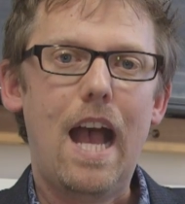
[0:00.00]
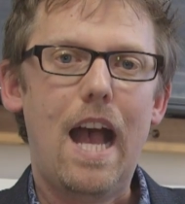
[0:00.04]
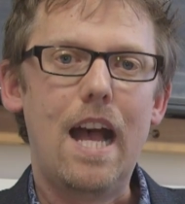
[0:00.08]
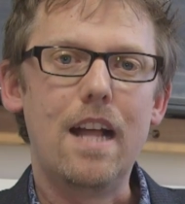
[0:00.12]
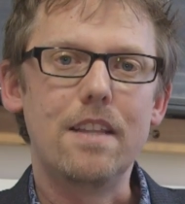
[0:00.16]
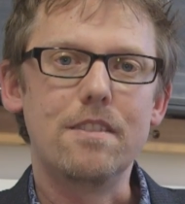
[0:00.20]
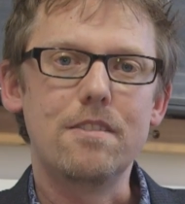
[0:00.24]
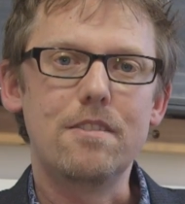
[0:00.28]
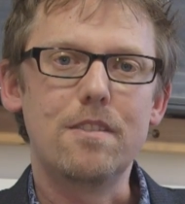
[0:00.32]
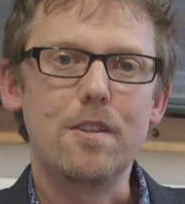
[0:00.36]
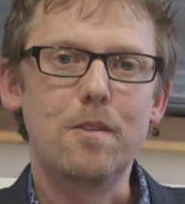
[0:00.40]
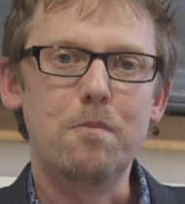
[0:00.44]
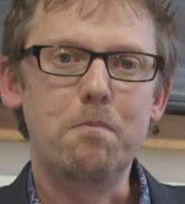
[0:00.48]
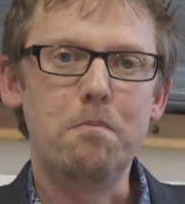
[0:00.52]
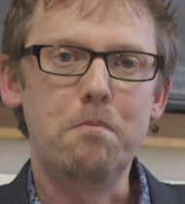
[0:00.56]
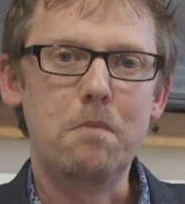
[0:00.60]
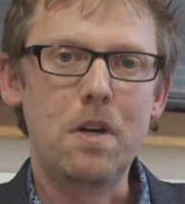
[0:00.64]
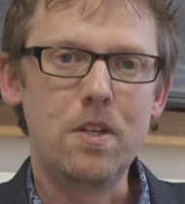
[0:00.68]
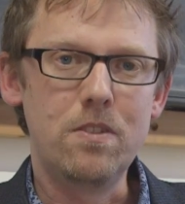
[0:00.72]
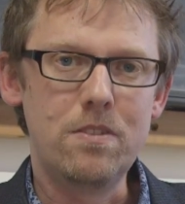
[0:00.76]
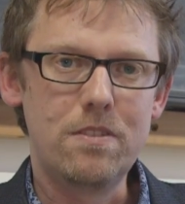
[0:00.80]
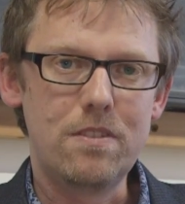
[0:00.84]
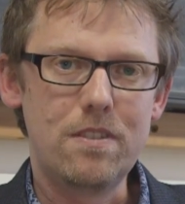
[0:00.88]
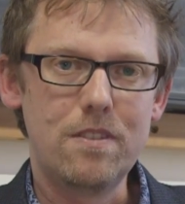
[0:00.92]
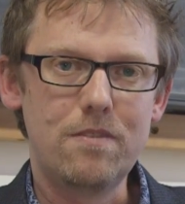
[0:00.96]
And so
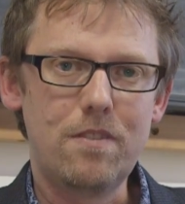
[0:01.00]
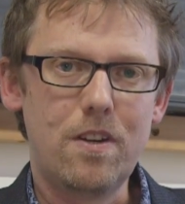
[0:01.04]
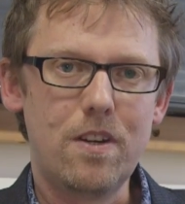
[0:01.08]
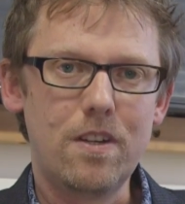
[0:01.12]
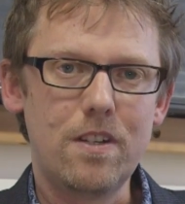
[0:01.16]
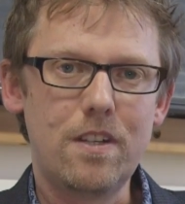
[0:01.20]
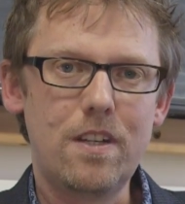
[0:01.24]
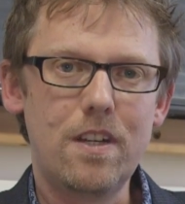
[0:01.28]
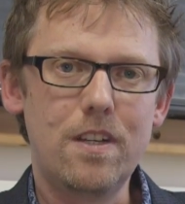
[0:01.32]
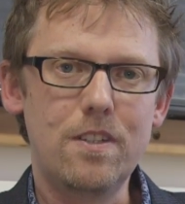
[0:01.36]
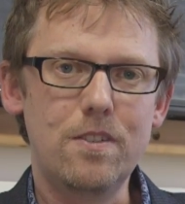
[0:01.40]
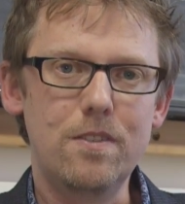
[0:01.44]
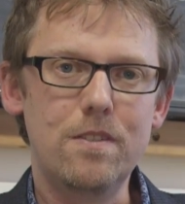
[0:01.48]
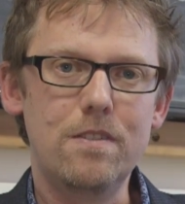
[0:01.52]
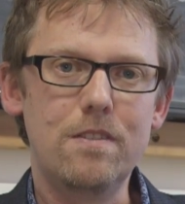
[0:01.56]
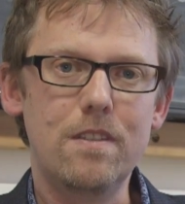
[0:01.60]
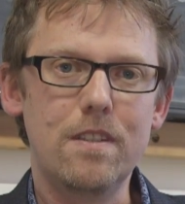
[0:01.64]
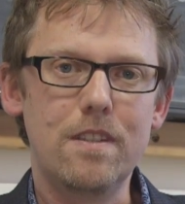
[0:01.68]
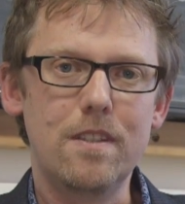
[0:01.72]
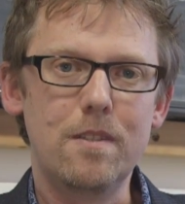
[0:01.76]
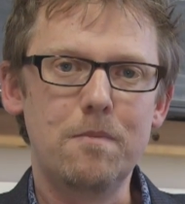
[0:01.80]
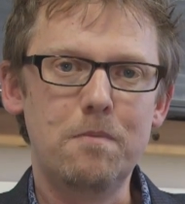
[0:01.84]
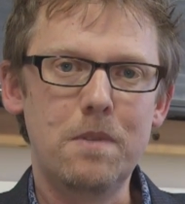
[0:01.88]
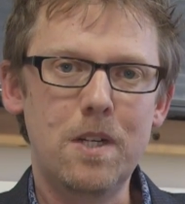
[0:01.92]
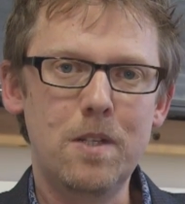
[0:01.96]
most of our codes
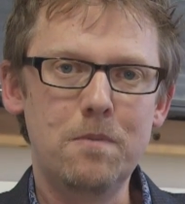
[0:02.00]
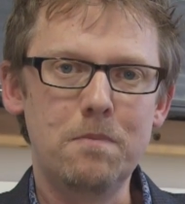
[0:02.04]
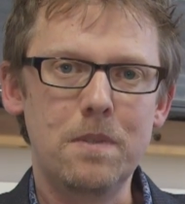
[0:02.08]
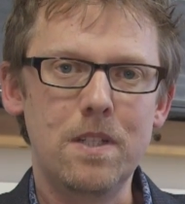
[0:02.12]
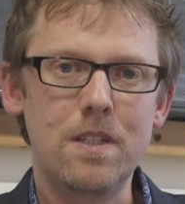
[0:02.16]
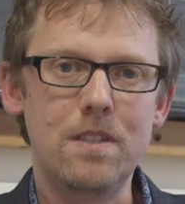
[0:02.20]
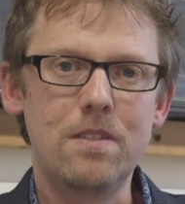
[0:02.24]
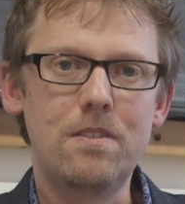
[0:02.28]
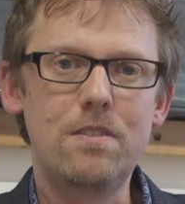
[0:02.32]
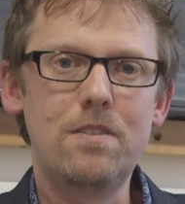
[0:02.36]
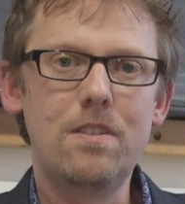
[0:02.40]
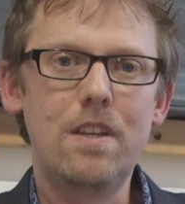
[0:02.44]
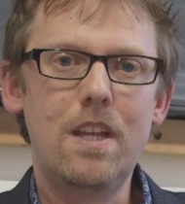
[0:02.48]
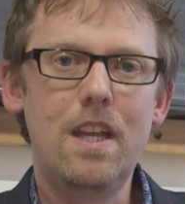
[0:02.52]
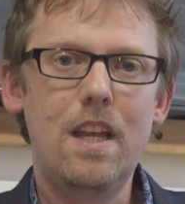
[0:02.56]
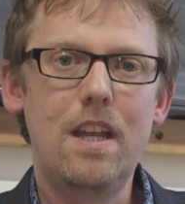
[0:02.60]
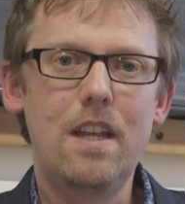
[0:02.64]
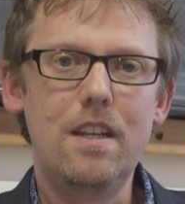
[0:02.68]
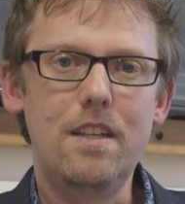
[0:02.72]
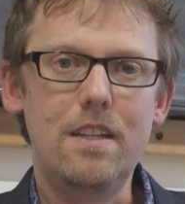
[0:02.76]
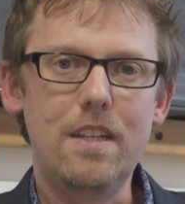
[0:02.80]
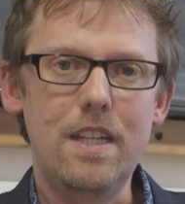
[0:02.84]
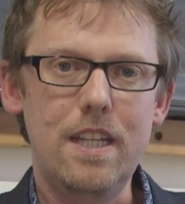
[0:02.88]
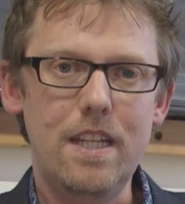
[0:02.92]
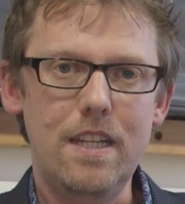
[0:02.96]
at the moment
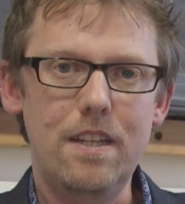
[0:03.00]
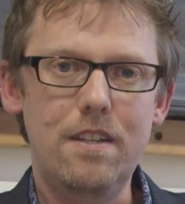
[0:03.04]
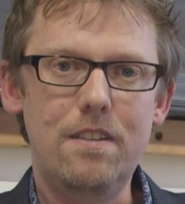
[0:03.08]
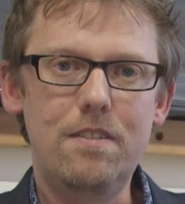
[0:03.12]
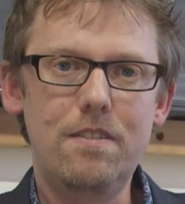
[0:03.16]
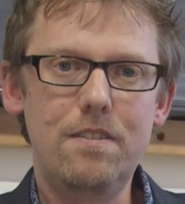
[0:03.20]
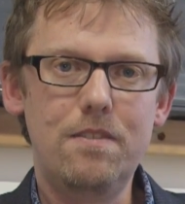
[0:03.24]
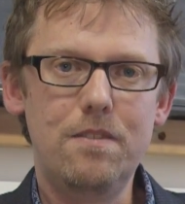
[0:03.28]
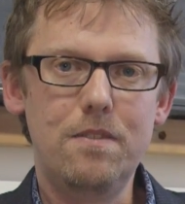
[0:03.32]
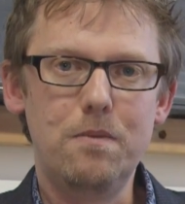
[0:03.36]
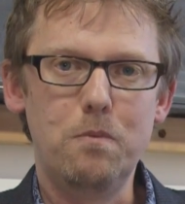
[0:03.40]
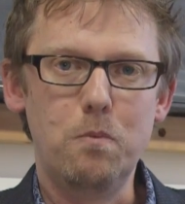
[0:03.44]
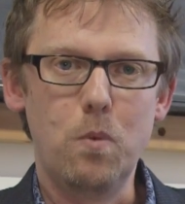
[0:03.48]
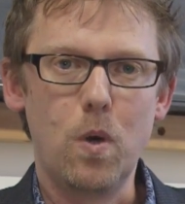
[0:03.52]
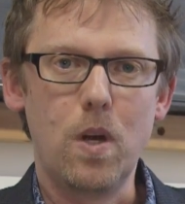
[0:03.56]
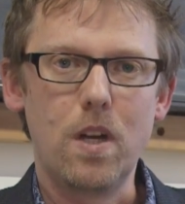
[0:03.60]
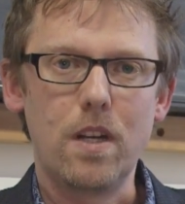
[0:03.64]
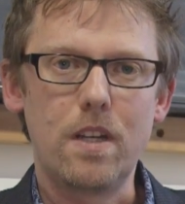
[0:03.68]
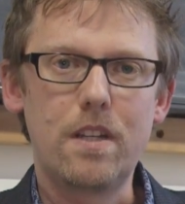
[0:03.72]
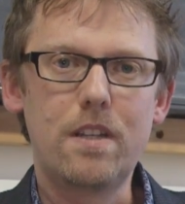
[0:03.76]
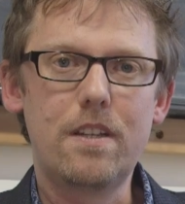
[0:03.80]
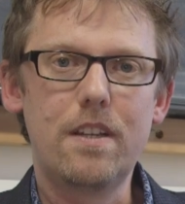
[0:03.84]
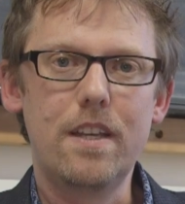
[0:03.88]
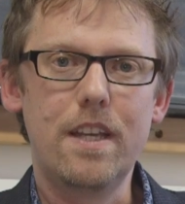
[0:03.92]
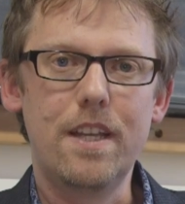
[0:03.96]
need
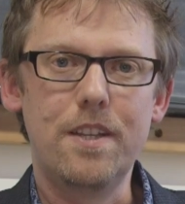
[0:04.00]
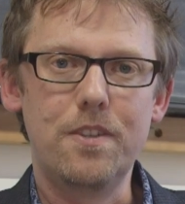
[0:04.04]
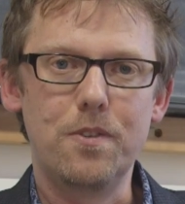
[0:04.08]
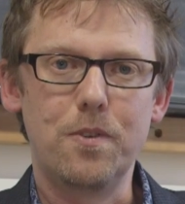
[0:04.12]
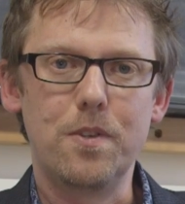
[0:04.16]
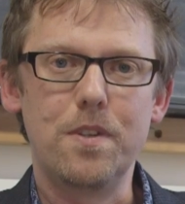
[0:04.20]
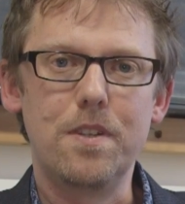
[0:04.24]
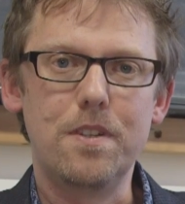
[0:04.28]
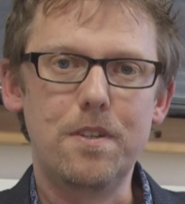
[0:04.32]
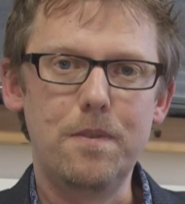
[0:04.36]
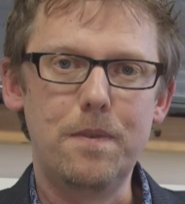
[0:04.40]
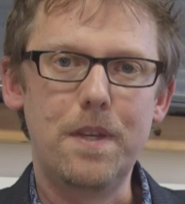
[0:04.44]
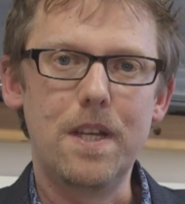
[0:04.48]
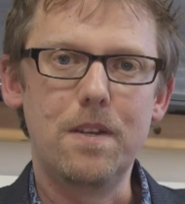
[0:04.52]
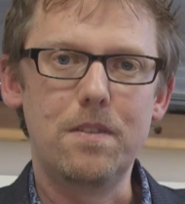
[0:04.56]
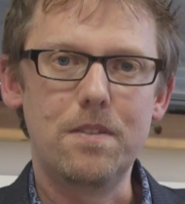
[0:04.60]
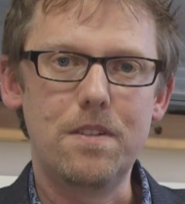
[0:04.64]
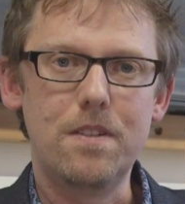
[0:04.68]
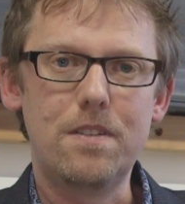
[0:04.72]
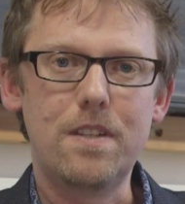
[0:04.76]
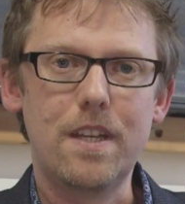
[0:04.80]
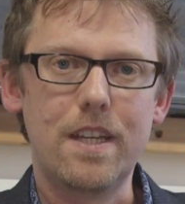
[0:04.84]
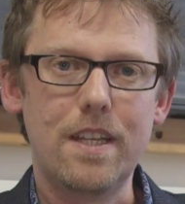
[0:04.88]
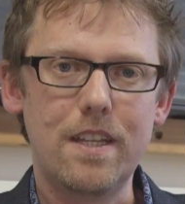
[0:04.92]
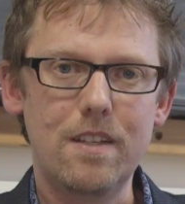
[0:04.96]
work in order to be able
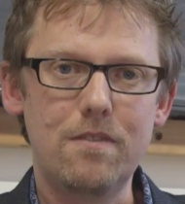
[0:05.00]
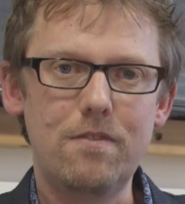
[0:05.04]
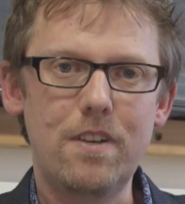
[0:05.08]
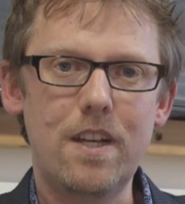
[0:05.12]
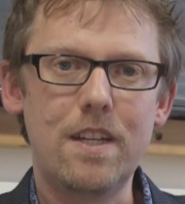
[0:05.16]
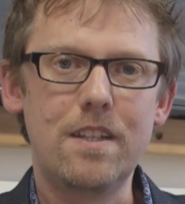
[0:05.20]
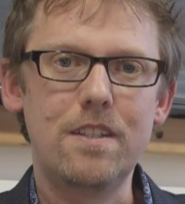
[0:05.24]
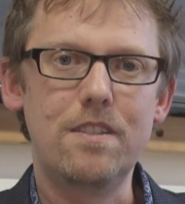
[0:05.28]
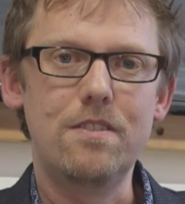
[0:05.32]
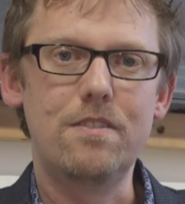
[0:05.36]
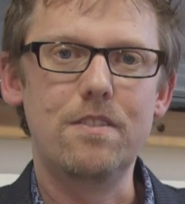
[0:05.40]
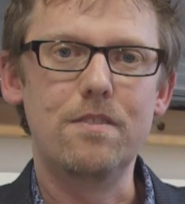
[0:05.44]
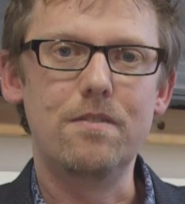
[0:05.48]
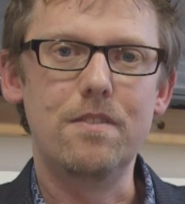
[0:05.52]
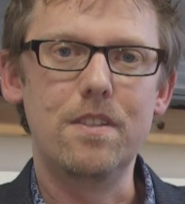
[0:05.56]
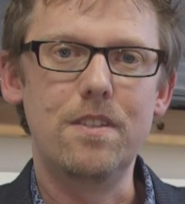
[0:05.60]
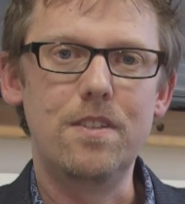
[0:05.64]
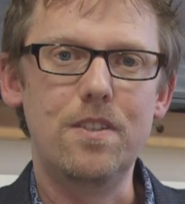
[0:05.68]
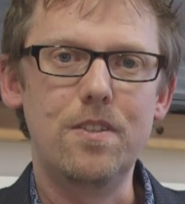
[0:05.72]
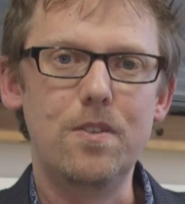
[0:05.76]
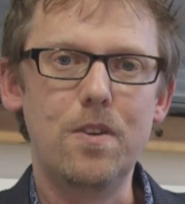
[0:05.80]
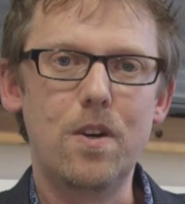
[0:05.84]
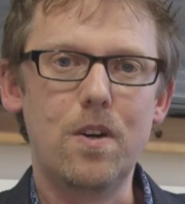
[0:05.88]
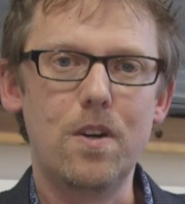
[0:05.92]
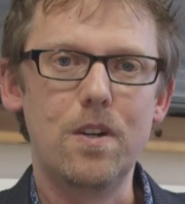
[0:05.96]
to take advantage of the
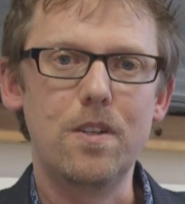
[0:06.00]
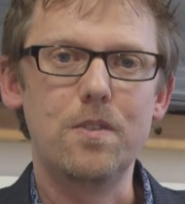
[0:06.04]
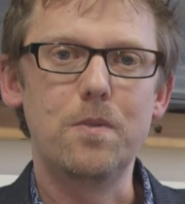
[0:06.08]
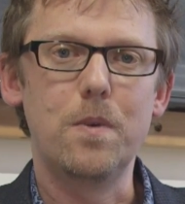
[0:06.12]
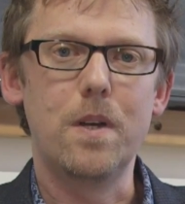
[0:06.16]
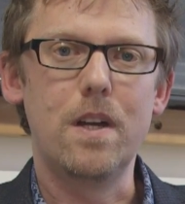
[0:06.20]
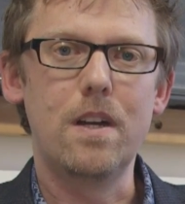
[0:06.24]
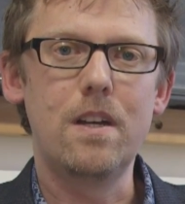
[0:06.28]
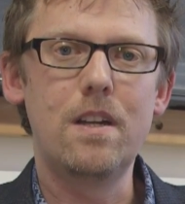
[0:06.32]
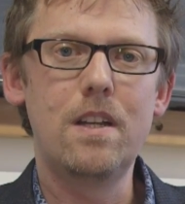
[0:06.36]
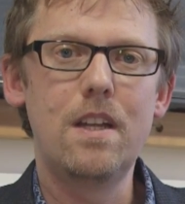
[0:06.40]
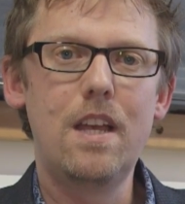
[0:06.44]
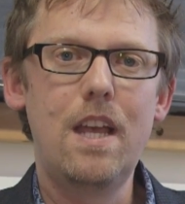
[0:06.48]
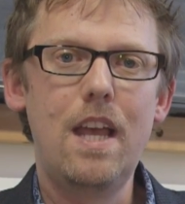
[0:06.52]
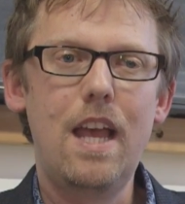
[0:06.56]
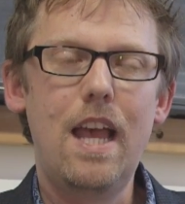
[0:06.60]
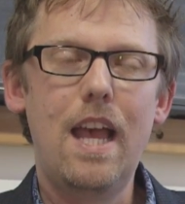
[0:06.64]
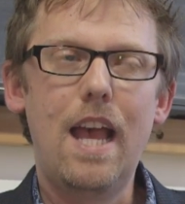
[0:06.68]
new hardware.